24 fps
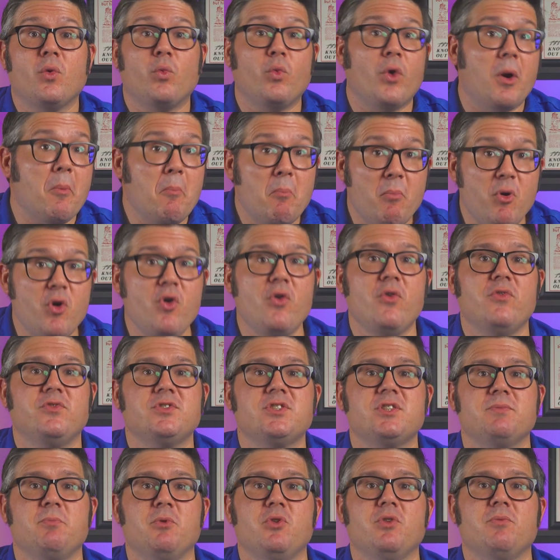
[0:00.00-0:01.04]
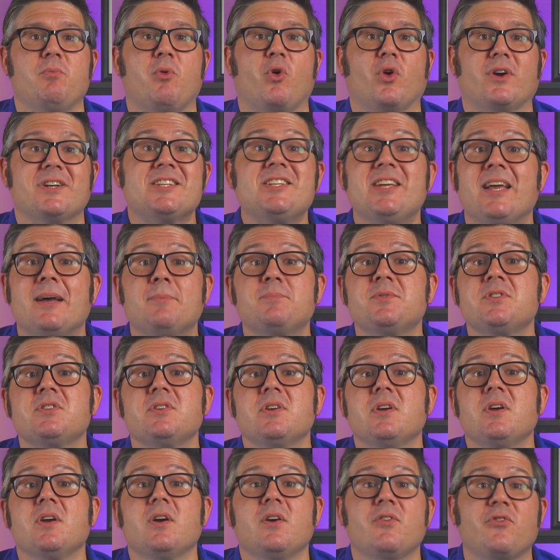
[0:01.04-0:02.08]
remove smoothbore tips
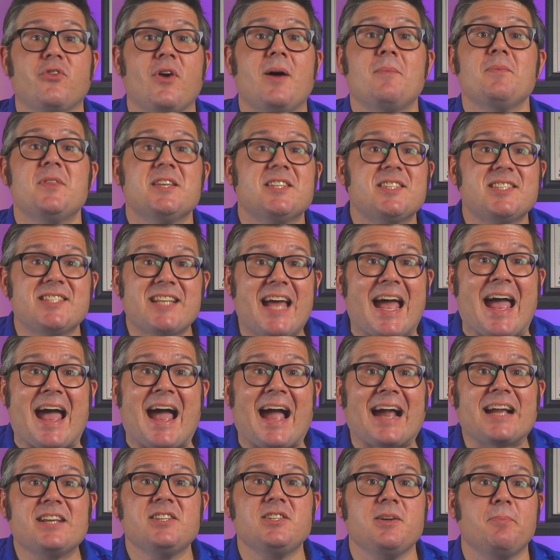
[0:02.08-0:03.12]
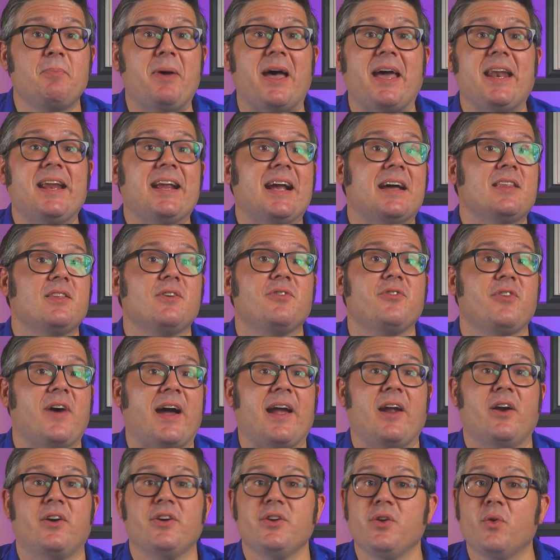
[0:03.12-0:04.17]
from the stack depending on the
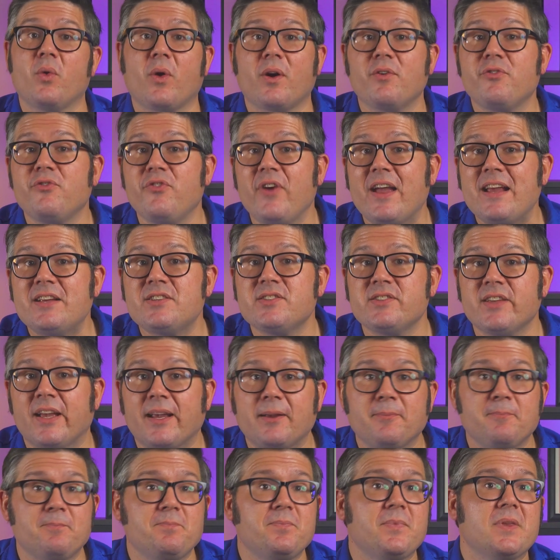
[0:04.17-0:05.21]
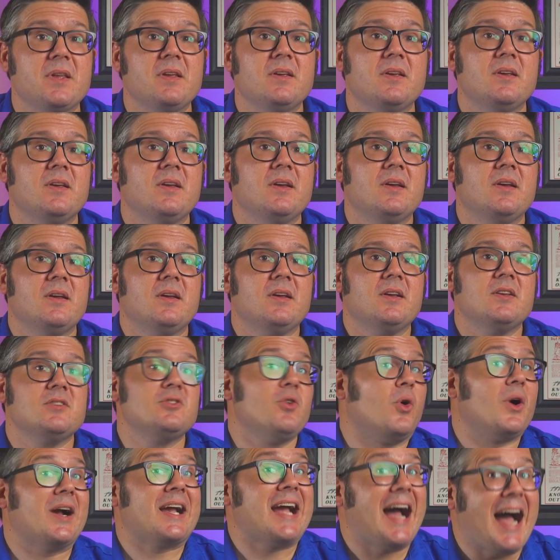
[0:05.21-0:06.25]
fire you are facing.
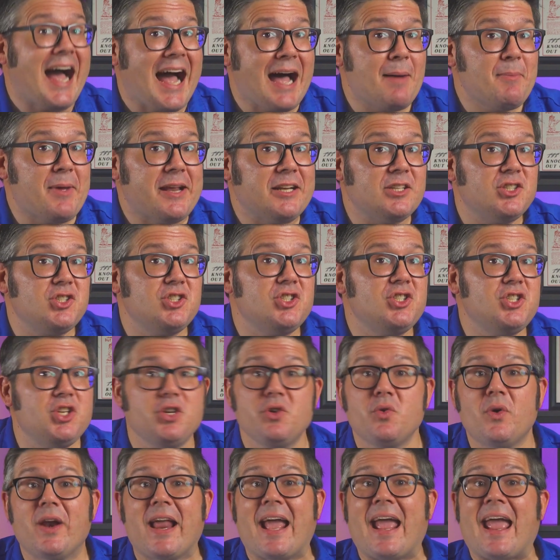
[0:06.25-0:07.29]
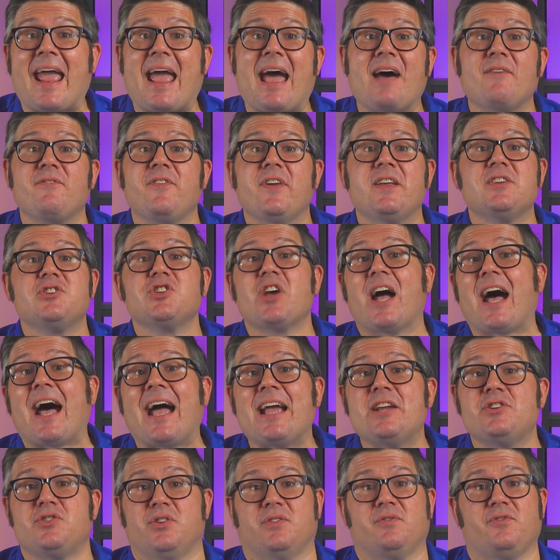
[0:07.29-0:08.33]
So a common two and a half inch
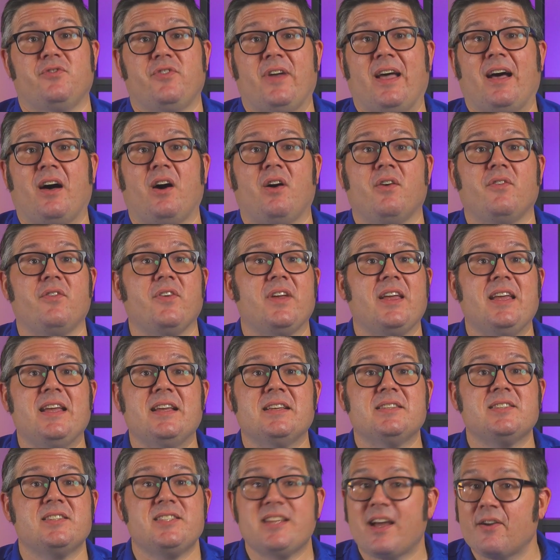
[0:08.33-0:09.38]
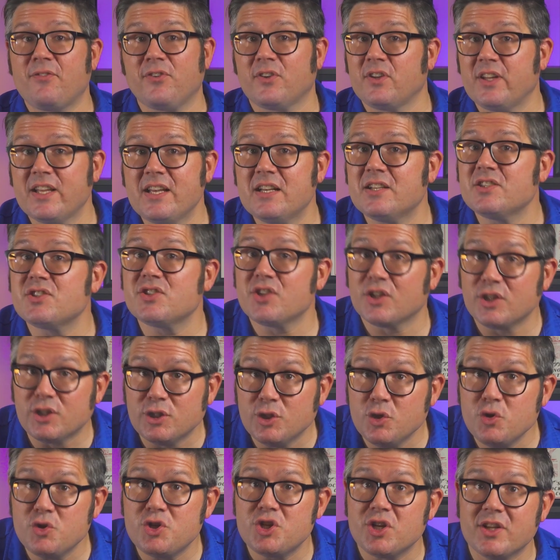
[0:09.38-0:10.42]
hydrant valve is definitely a
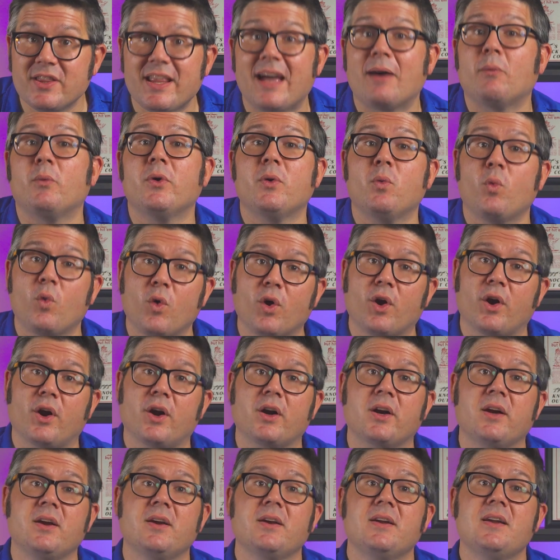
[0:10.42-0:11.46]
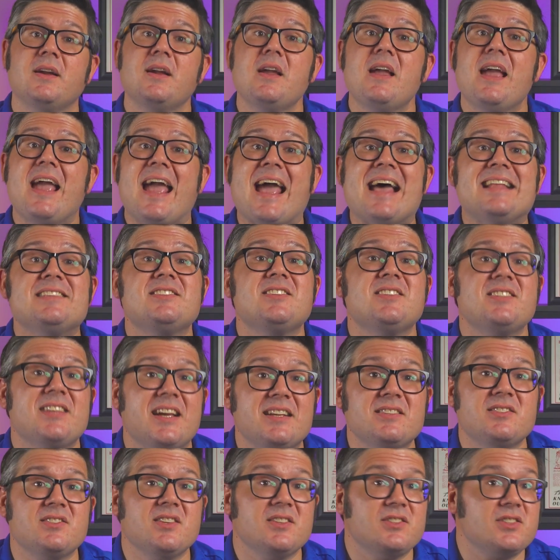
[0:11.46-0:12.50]
solution that would work. And
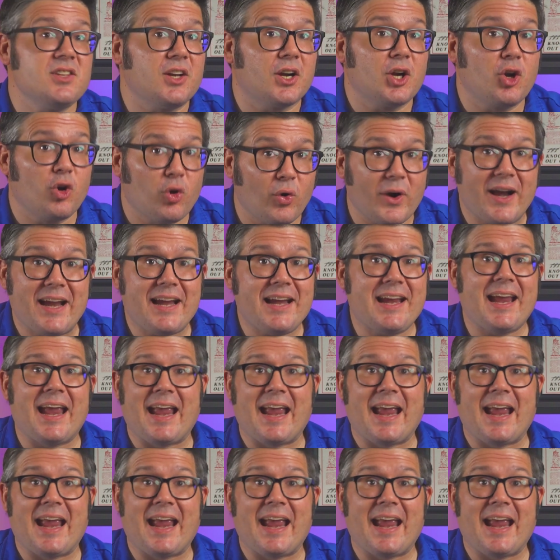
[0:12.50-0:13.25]
since it's a crake